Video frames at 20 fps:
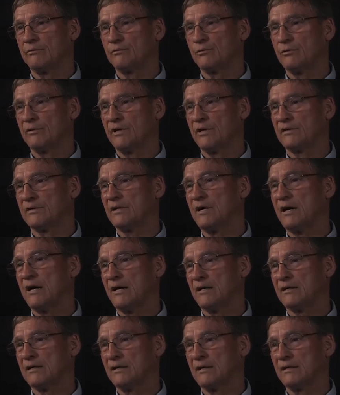over to their
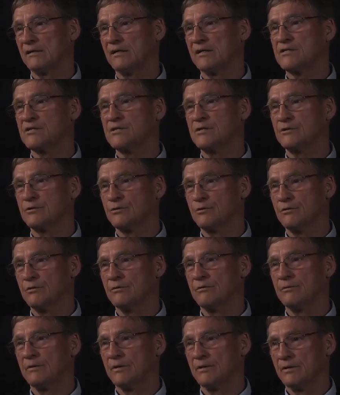talk and listened
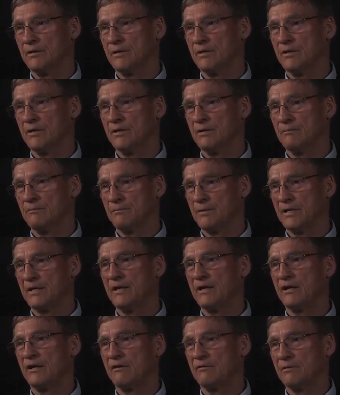to the uh,
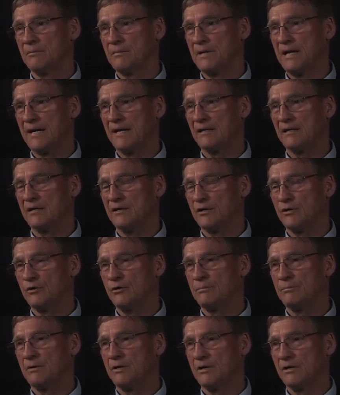beginning of the battle and a
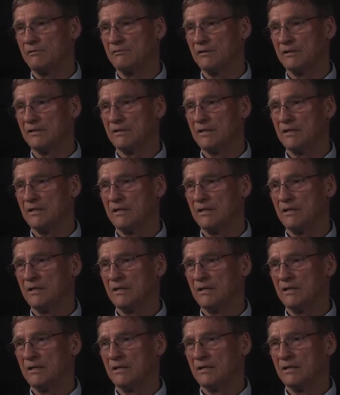good part of it.
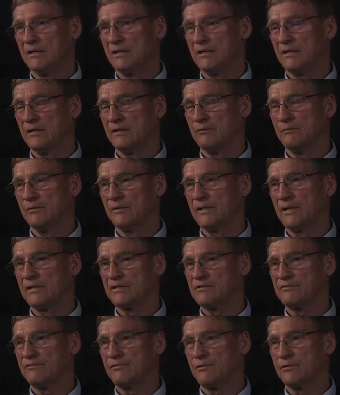Uh, when
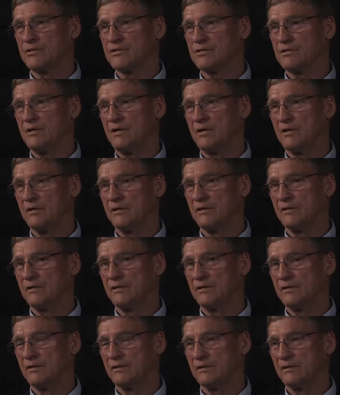that first started,
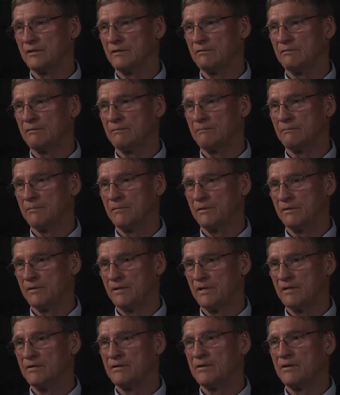the,
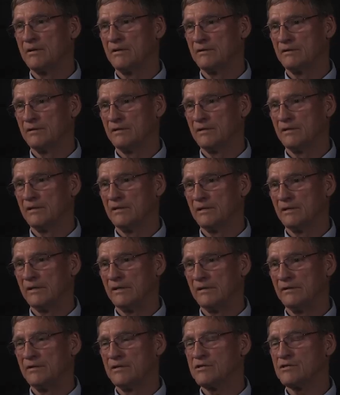the, the
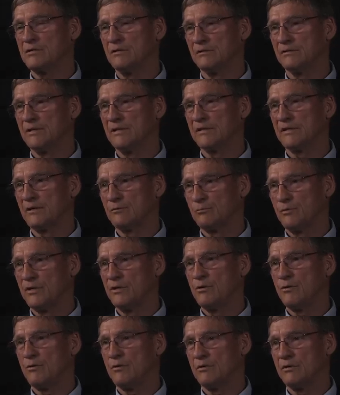initial thing that
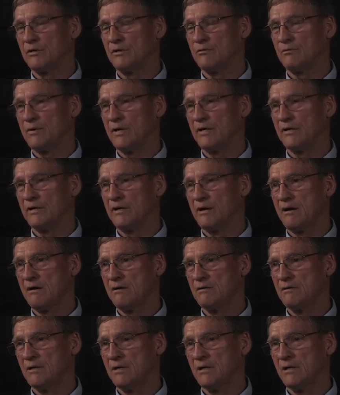we heard on the
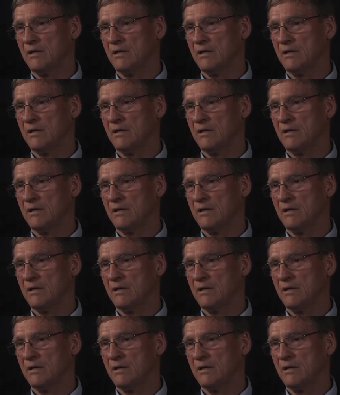radio